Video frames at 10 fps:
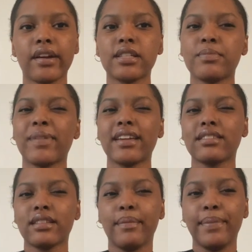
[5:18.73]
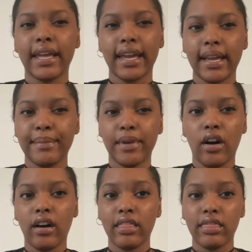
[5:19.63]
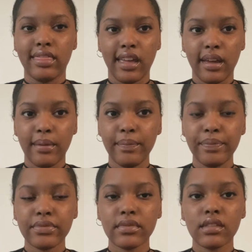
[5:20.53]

and it's placing the blame on them.